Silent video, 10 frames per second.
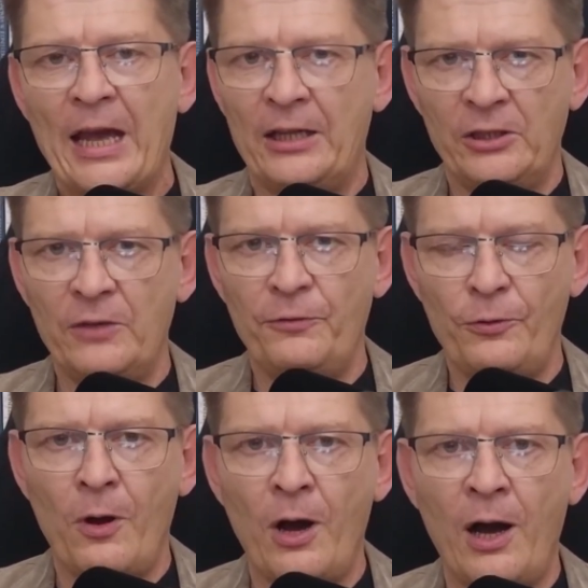And if
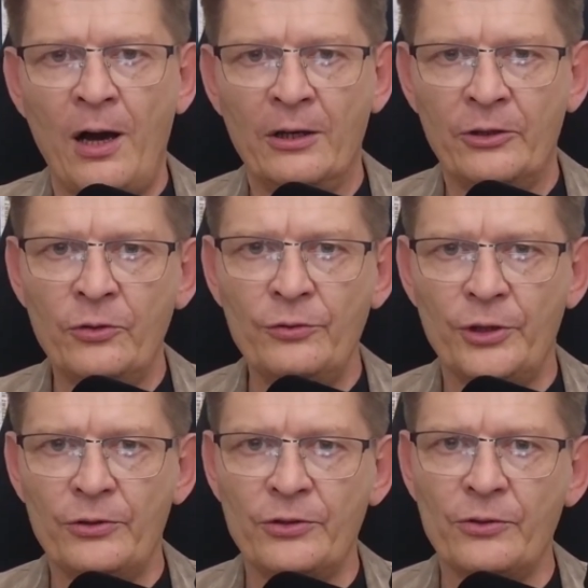you are
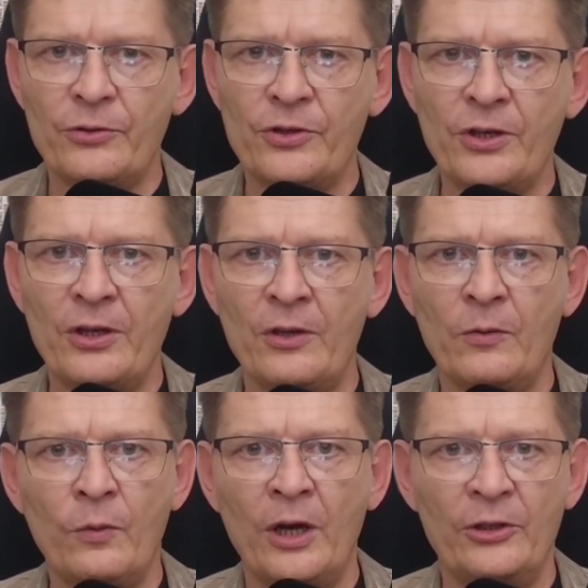curious to see
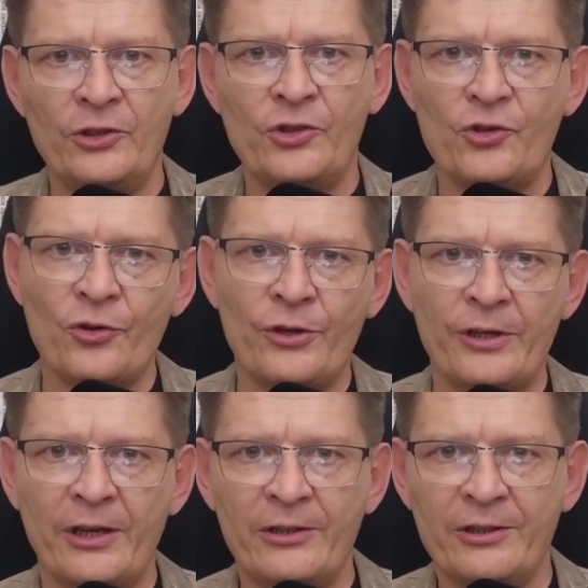where this
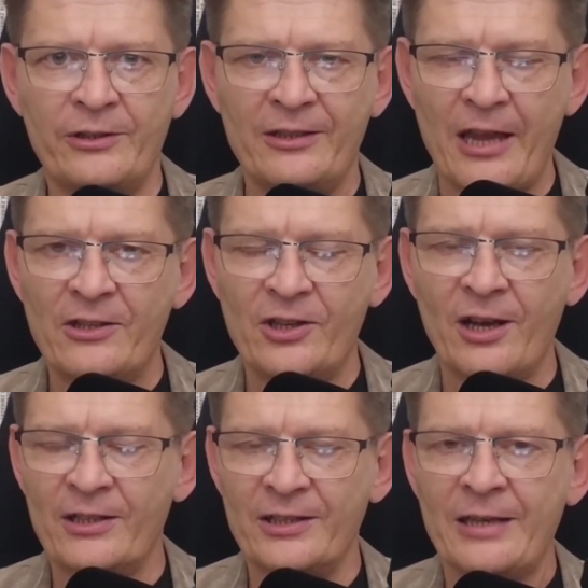journey takes
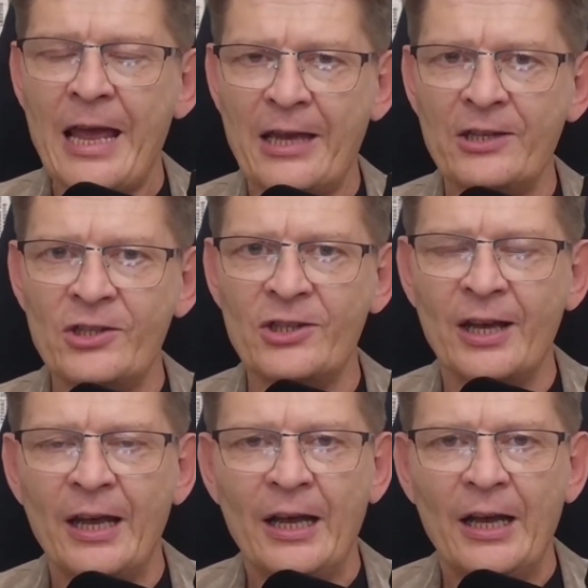us next,
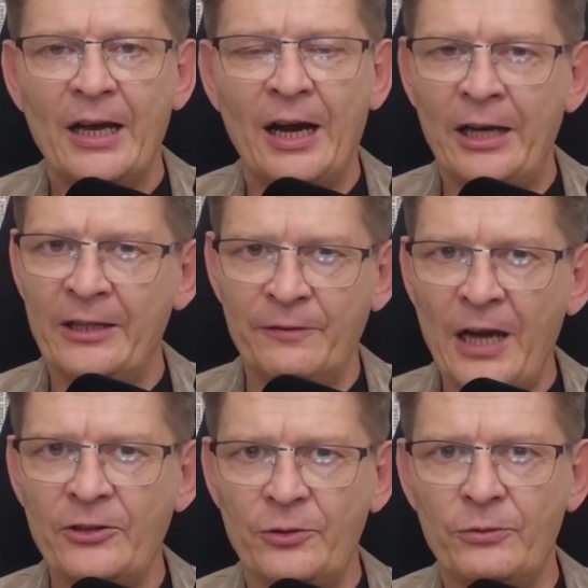I
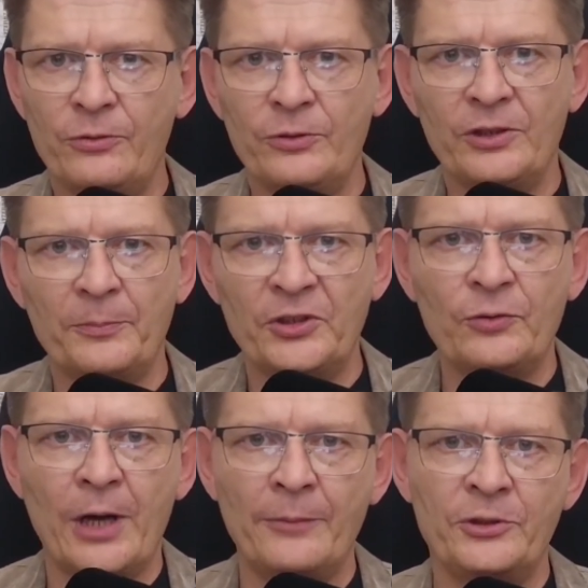invite you to
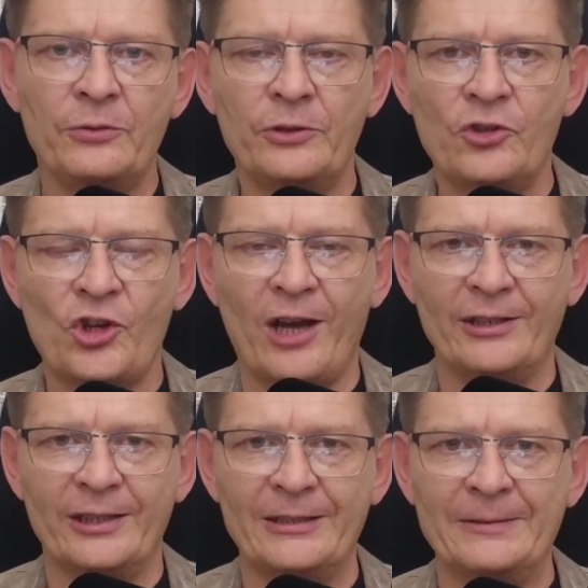subscribe to the
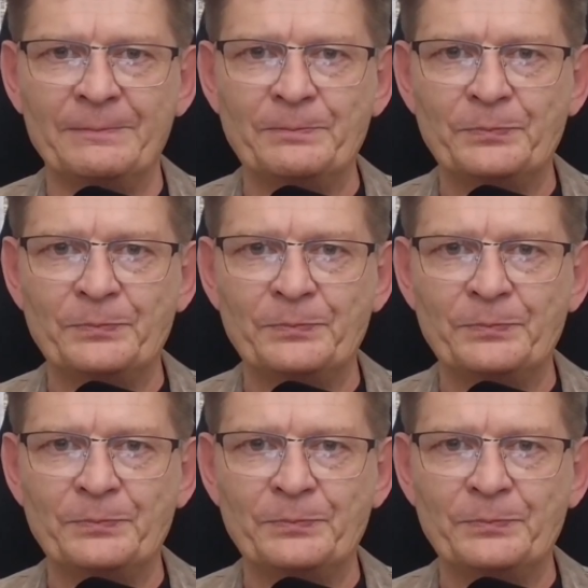channel.